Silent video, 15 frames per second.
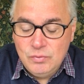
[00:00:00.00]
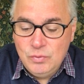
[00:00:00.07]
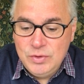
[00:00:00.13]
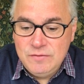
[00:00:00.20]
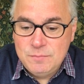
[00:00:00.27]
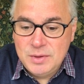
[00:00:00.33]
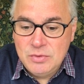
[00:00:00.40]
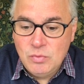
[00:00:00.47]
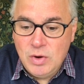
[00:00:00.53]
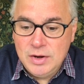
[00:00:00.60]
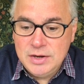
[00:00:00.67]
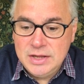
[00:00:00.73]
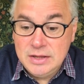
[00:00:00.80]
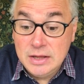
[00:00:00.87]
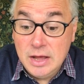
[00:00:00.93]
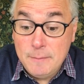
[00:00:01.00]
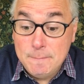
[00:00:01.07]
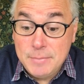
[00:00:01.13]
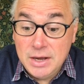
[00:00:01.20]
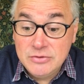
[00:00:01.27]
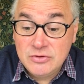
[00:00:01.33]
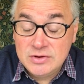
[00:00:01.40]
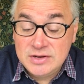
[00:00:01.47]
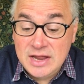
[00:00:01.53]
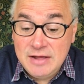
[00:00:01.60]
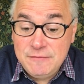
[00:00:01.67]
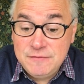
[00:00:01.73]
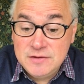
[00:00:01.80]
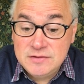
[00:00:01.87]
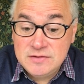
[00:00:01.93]
we've been running uh, budget
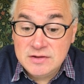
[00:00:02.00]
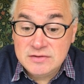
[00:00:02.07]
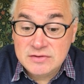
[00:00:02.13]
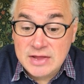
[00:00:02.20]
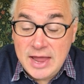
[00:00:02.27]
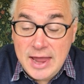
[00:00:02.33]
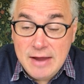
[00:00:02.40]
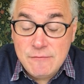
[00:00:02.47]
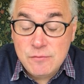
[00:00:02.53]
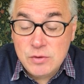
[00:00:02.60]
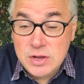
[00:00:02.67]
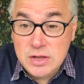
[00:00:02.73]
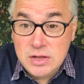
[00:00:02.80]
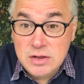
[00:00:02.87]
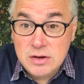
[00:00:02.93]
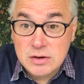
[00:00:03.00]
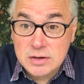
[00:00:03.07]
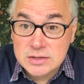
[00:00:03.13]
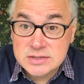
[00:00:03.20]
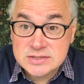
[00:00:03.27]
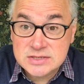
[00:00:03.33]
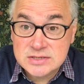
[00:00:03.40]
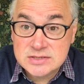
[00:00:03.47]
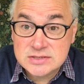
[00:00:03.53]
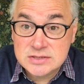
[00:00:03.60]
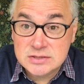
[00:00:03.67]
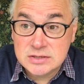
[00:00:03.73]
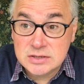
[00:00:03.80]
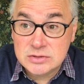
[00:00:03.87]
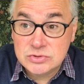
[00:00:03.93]
deficits every year since
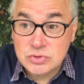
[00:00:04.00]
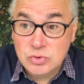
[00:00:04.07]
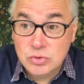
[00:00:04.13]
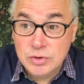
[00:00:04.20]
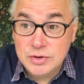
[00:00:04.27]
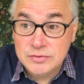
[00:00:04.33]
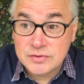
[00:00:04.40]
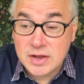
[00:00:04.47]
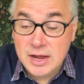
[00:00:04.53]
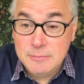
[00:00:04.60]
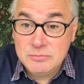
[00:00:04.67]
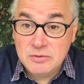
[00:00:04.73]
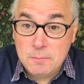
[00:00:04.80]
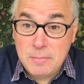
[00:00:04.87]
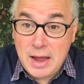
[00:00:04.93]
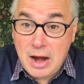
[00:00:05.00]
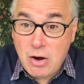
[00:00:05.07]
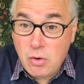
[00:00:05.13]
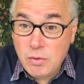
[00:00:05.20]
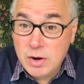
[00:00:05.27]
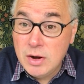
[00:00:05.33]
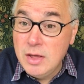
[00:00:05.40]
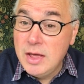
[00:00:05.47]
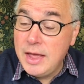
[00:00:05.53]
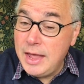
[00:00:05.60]
the Tories came to power,